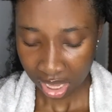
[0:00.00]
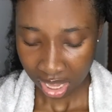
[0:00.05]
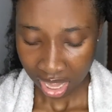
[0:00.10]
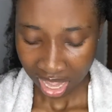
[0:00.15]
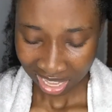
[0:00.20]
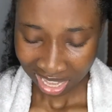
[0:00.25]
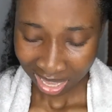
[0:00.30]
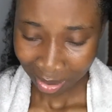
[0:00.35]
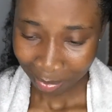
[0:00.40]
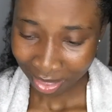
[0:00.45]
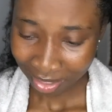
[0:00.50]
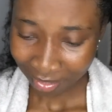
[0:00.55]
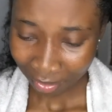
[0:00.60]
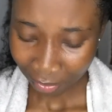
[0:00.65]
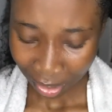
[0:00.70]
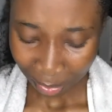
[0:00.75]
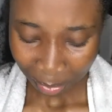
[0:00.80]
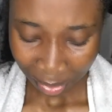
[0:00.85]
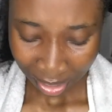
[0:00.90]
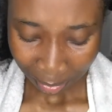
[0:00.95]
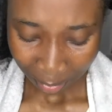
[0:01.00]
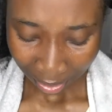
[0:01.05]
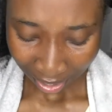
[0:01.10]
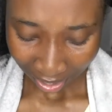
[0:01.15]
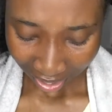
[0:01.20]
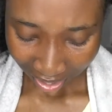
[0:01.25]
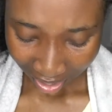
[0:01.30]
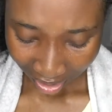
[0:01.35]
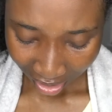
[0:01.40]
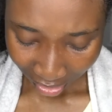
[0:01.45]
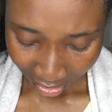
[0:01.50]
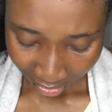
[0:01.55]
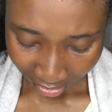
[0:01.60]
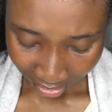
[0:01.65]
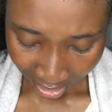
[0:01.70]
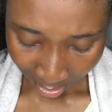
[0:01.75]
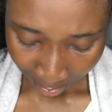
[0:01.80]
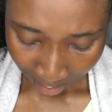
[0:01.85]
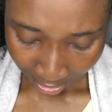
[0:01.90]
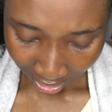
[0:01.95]
I can't believe I'm gonna put in my hair on
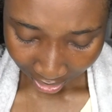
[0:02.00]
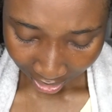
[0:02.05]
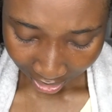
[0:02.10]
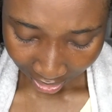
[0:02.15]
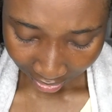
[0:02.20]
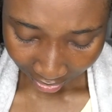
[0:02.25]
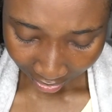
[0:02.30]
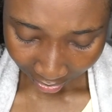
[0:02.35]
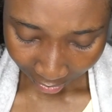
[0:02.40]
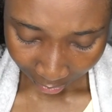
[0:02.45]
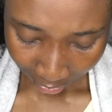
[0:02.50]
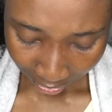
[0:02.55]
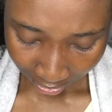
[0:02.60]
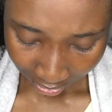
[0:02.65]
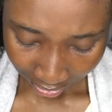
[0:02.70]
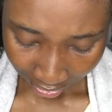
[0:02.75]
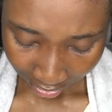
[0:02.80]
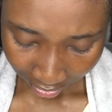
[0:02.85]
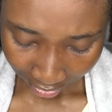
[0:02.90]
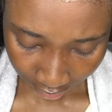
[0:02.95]
top of that. Like, what?